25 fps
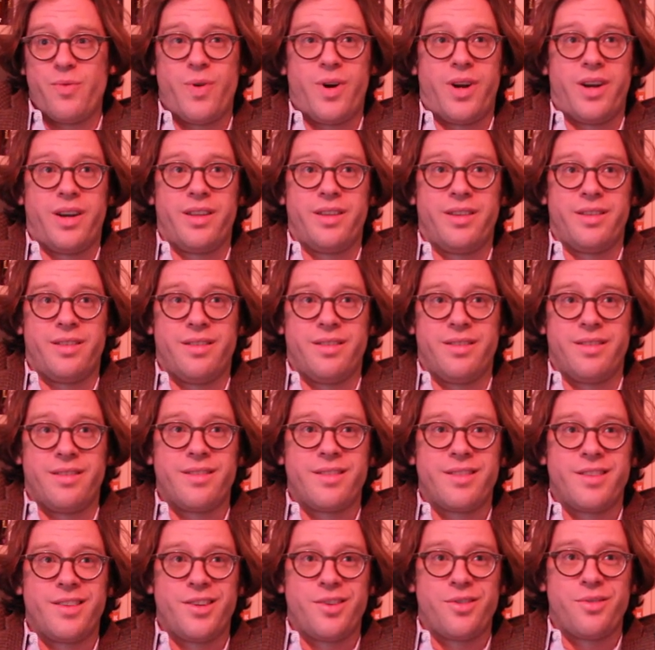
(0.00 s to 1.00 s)
wanted
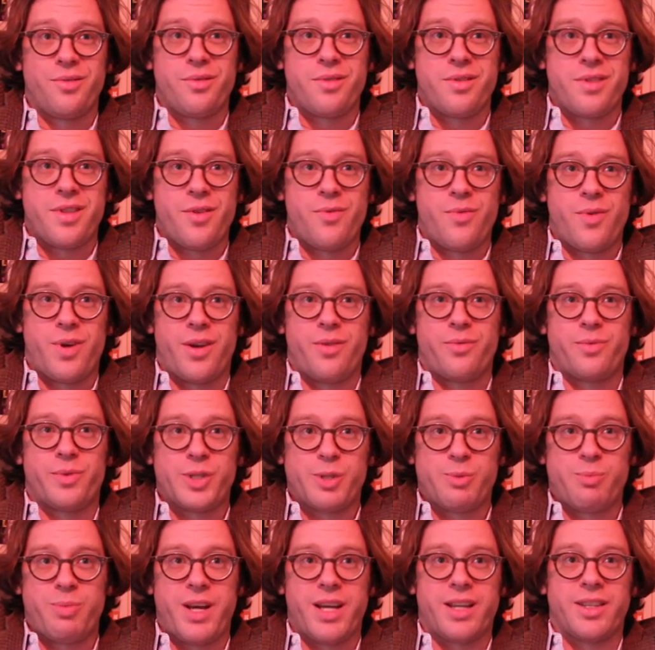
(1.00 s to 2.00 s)

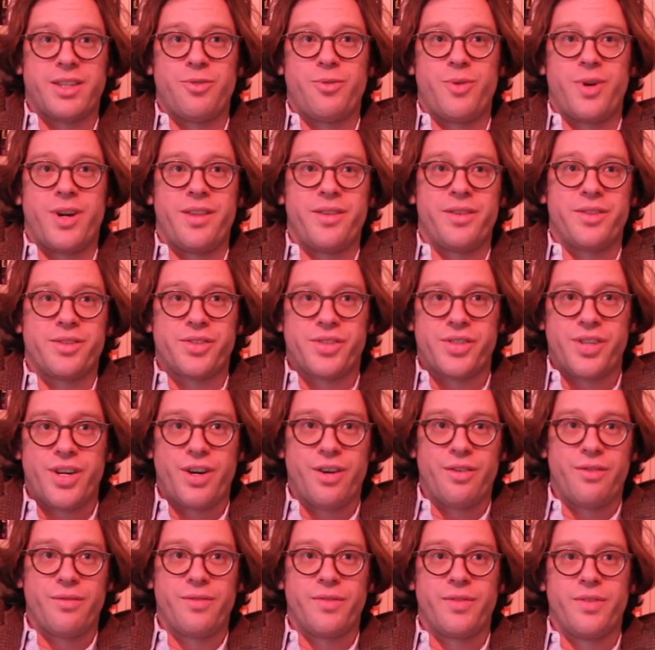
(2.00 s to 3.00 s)
respect. They wanted their
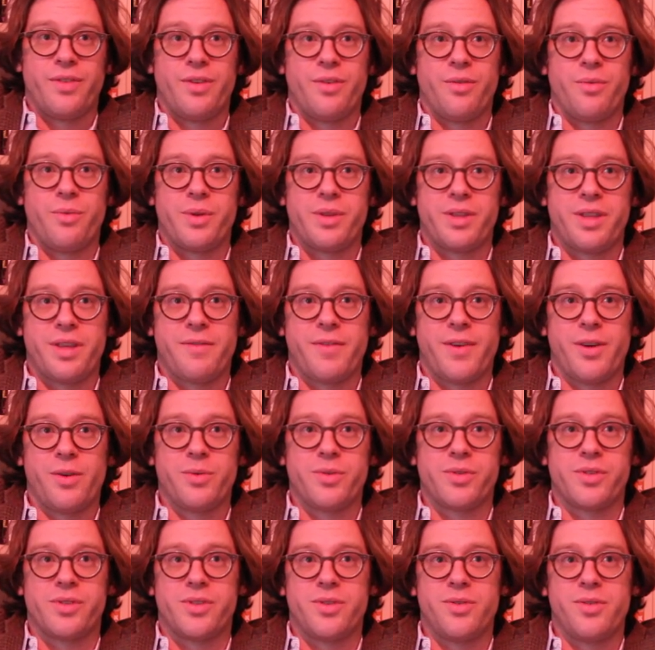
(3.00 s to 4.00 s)
share of, you know, what they felt
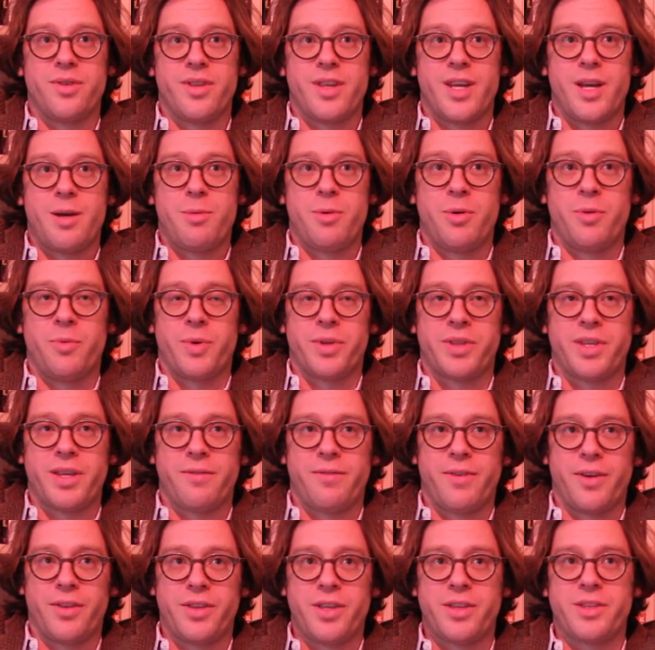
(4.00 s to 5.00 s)
was due to them and what they
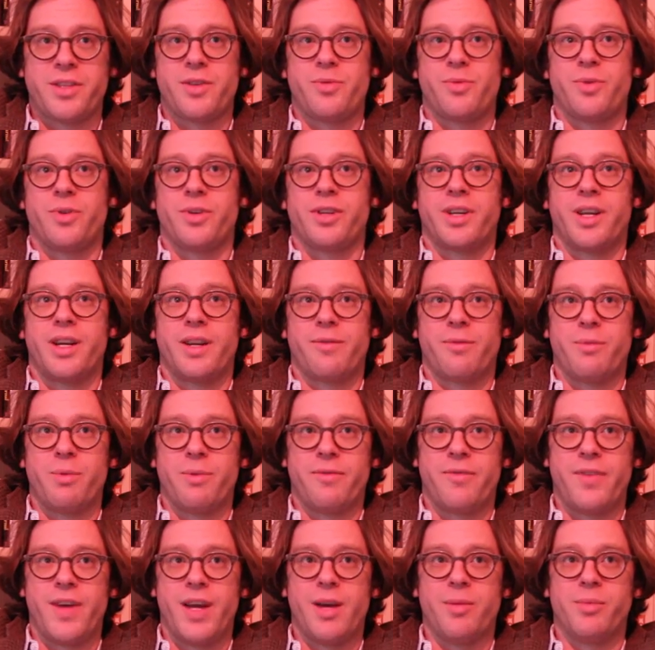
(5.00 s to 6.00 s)
felt that they weren't getting from
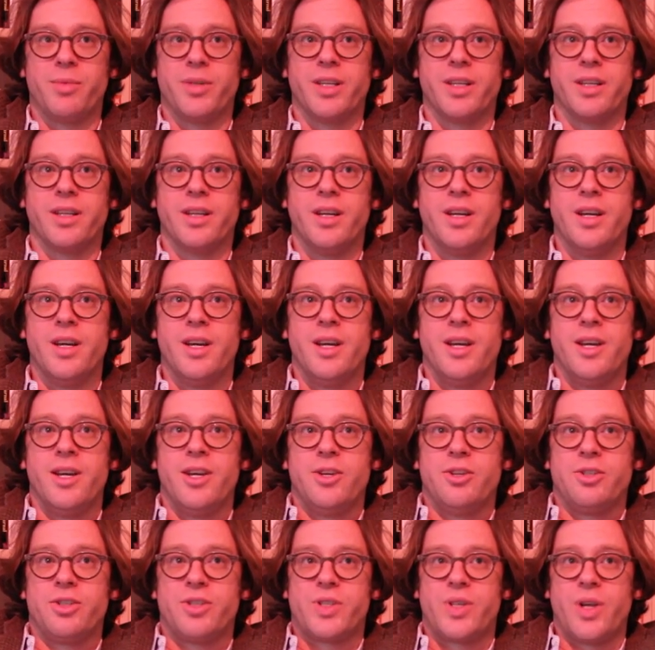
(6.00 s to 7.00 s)
the family.
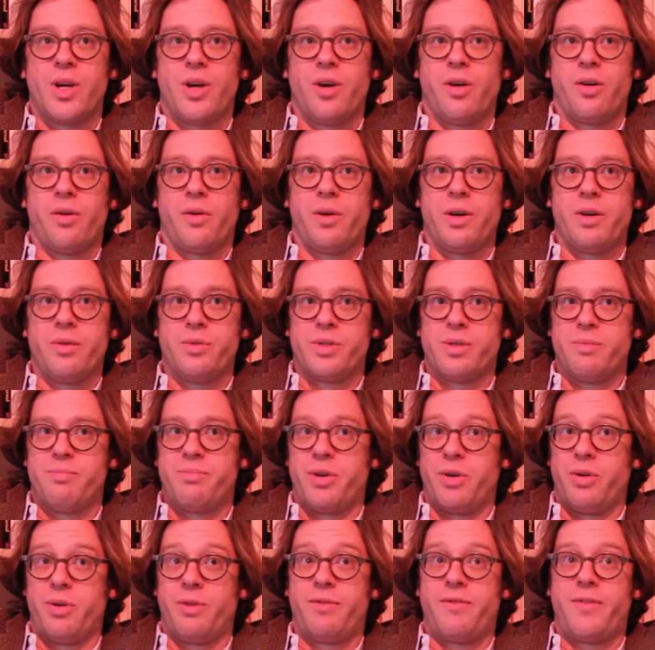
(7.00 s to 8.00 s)
So it was a
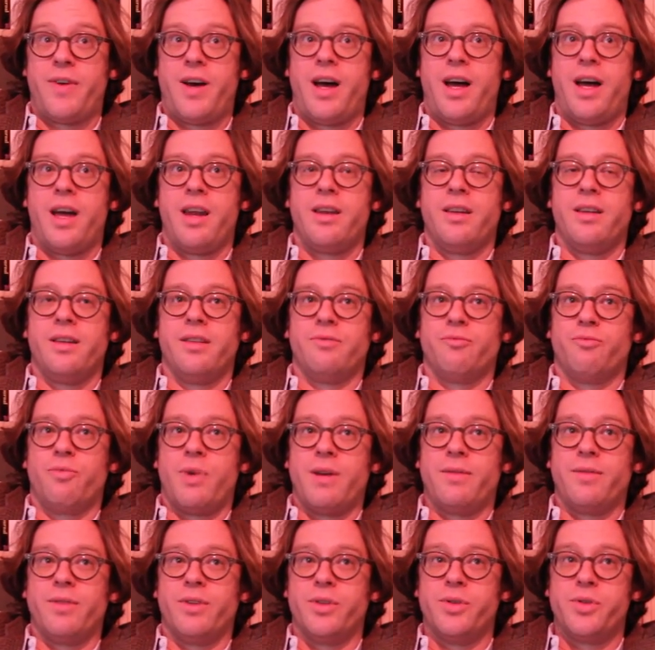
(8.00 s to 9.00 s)
bona fide
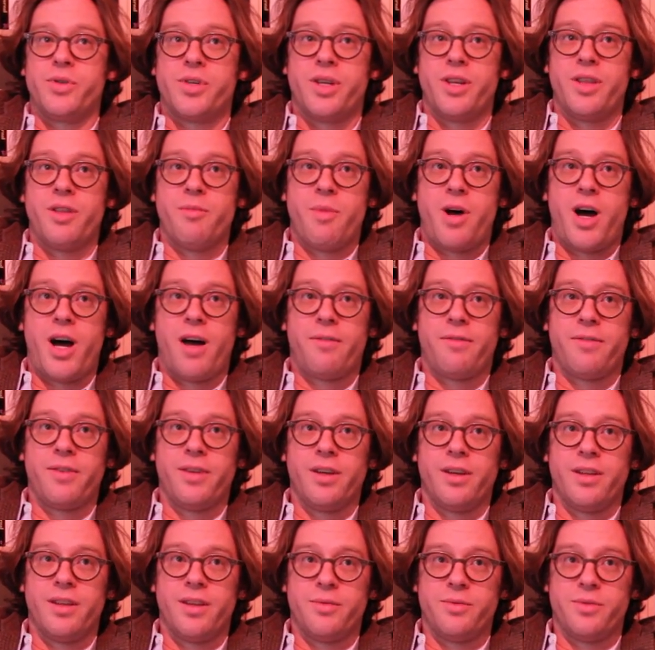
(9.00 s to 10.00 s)
revolution in the
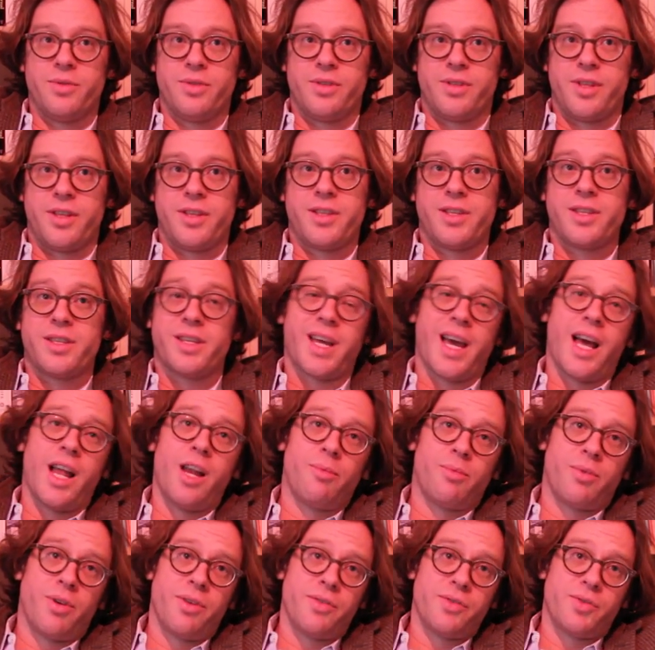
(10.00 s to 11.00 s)
mafia that was the
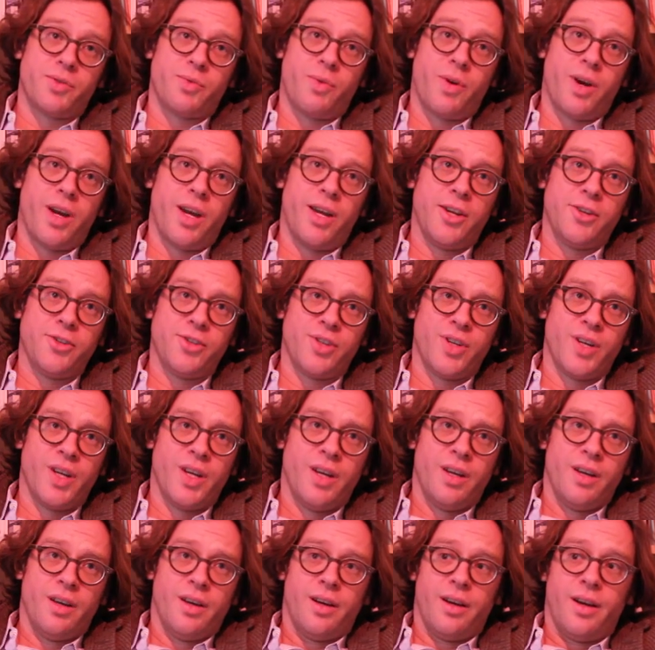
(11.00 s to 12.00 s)
Gallo brothers waged.
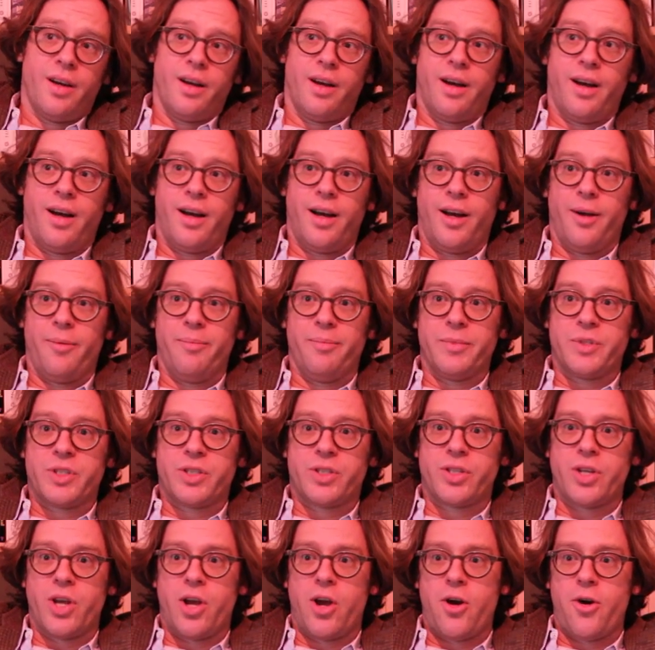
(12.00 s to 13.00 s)

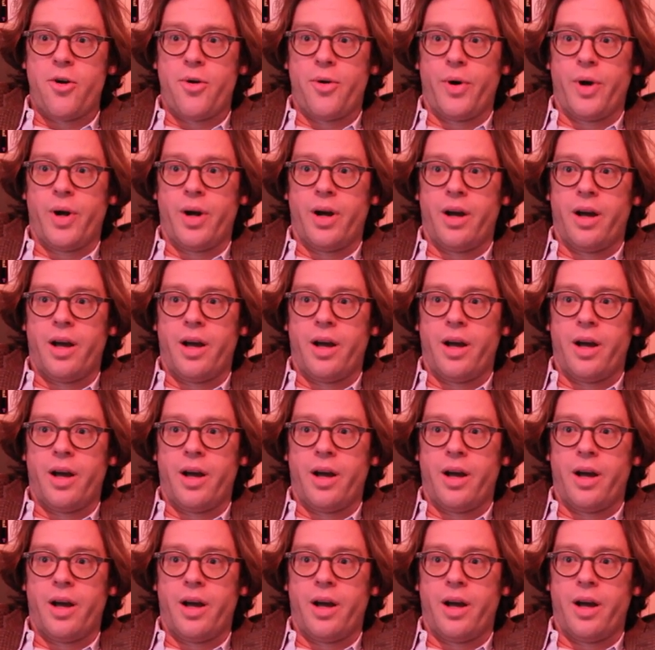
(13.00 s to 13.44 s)
And